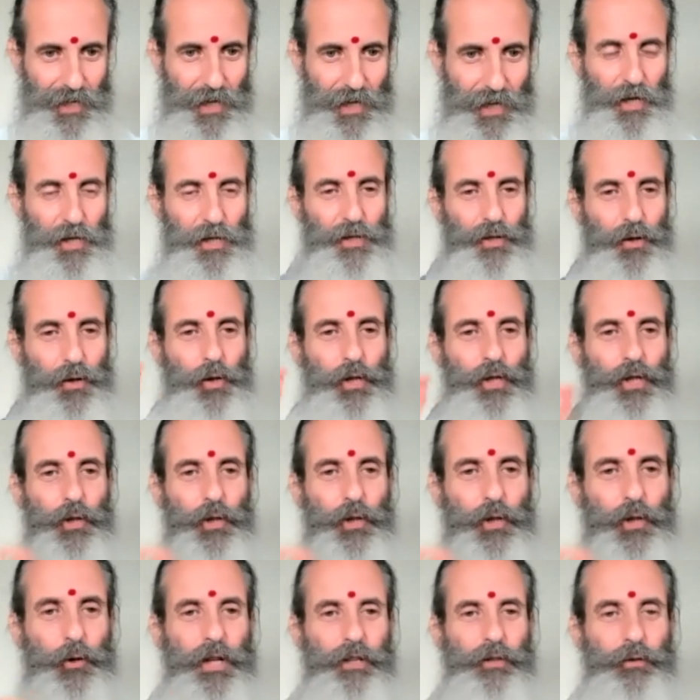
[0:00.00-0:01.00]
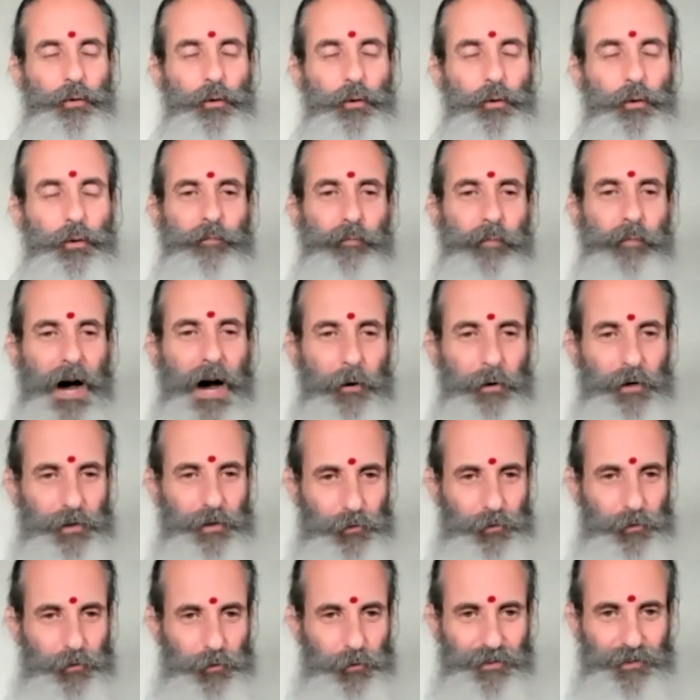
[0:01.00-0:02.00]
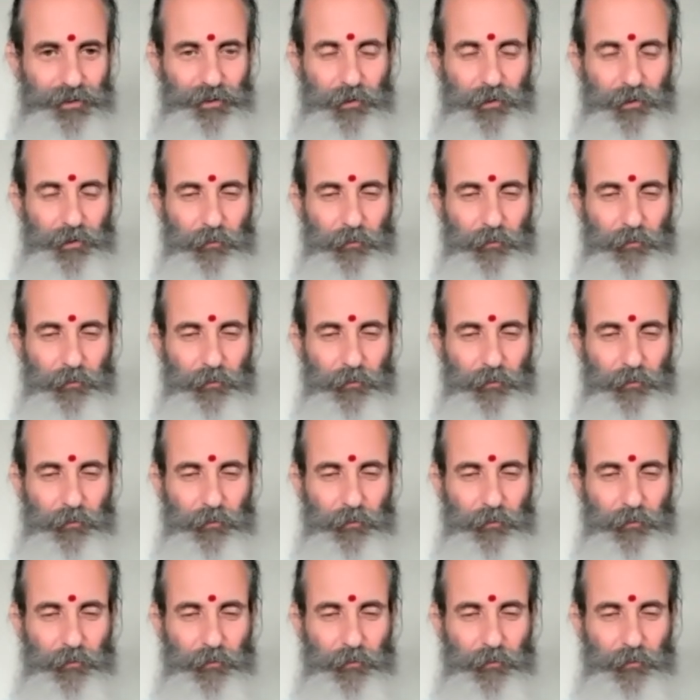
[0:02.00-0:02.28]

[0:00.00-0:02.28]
So you need to give power to it.